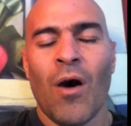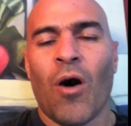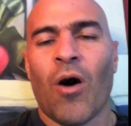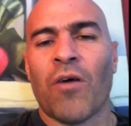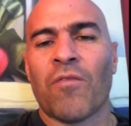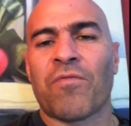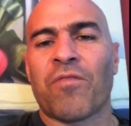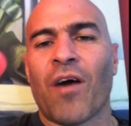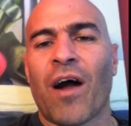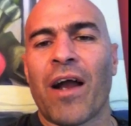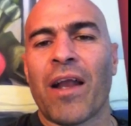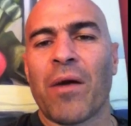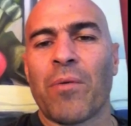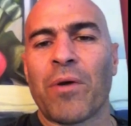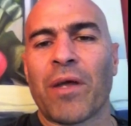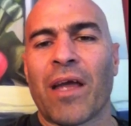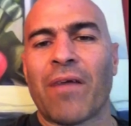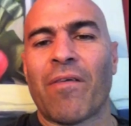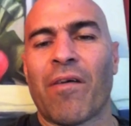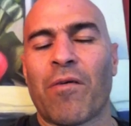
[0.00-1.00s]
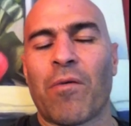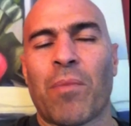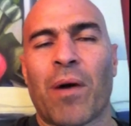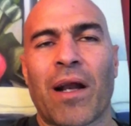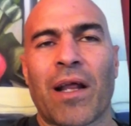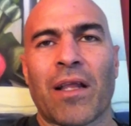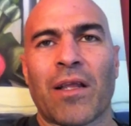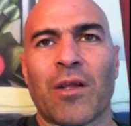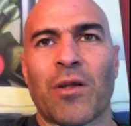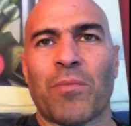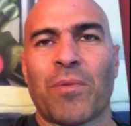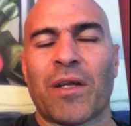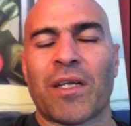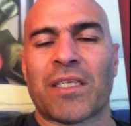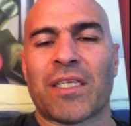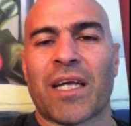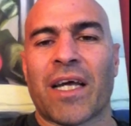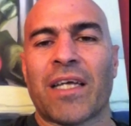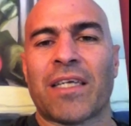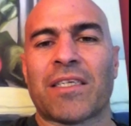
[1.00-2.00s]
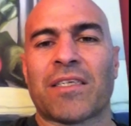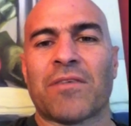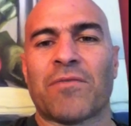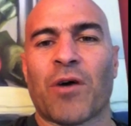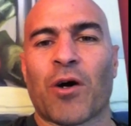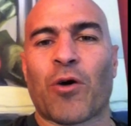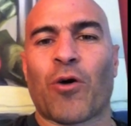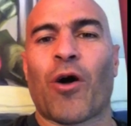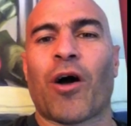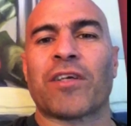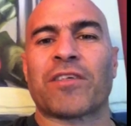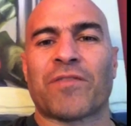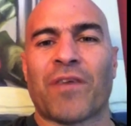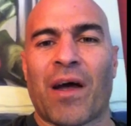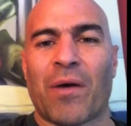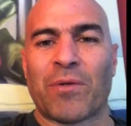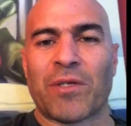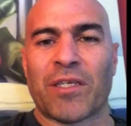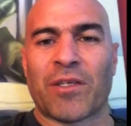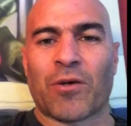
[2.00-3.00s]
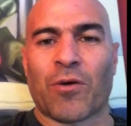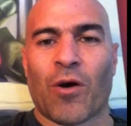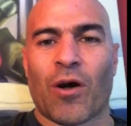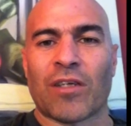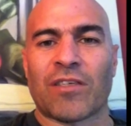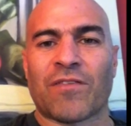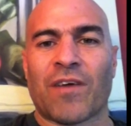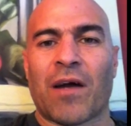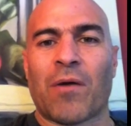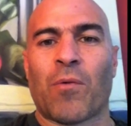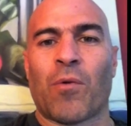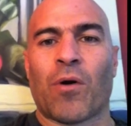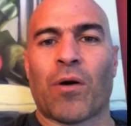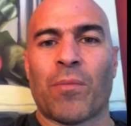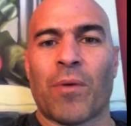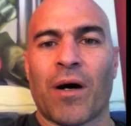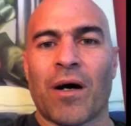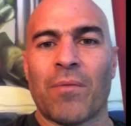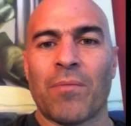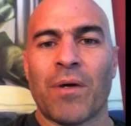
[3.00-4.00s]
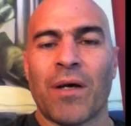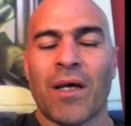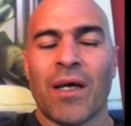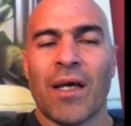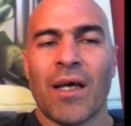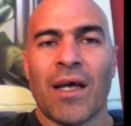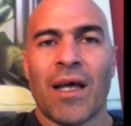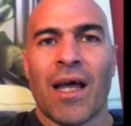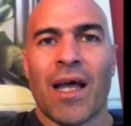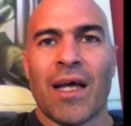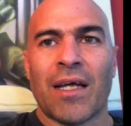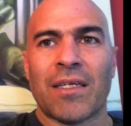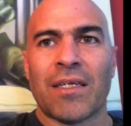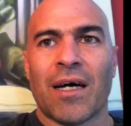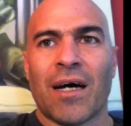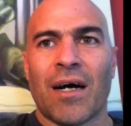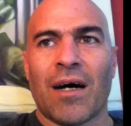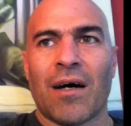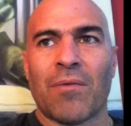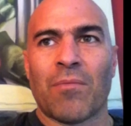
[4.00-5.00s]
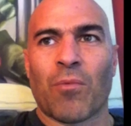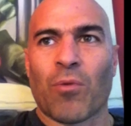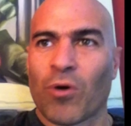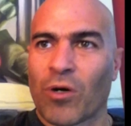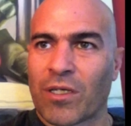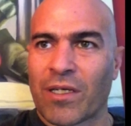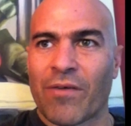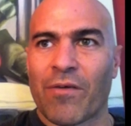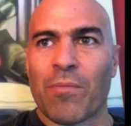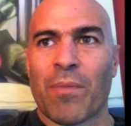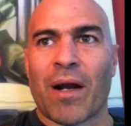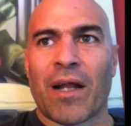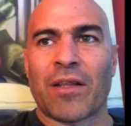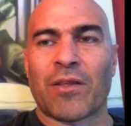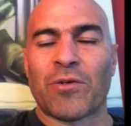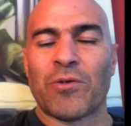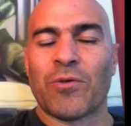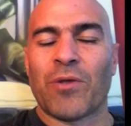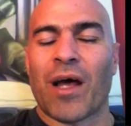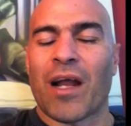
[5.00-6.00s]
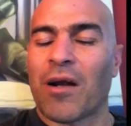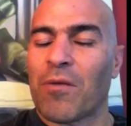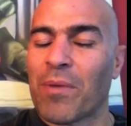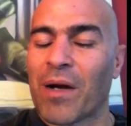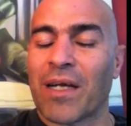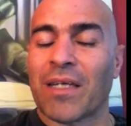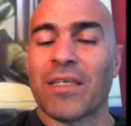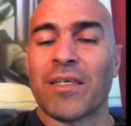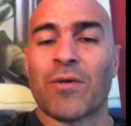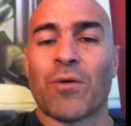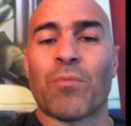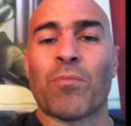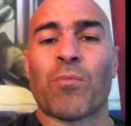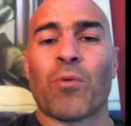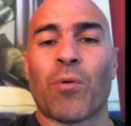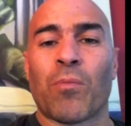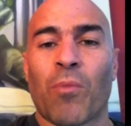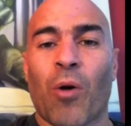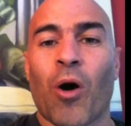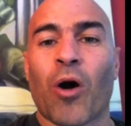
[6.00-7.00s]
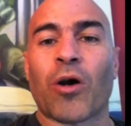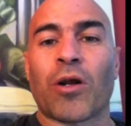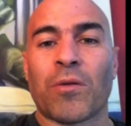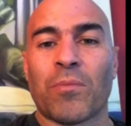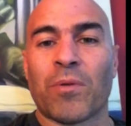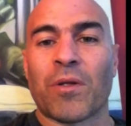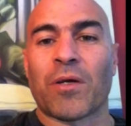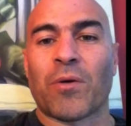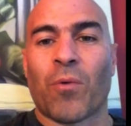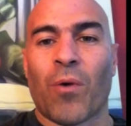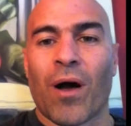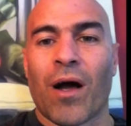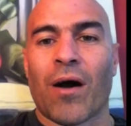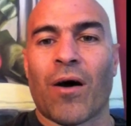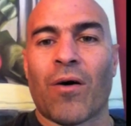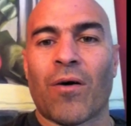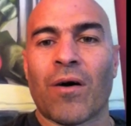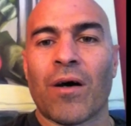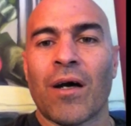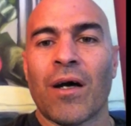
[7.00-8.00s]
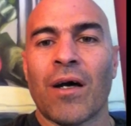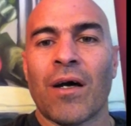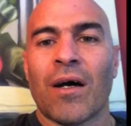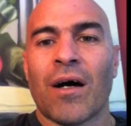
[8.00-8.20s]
On Friday, we gave everybody a little bit of taste of a crossfight. We did the crossfight warm-up and worked everybody through that. Everybody did remarkably well.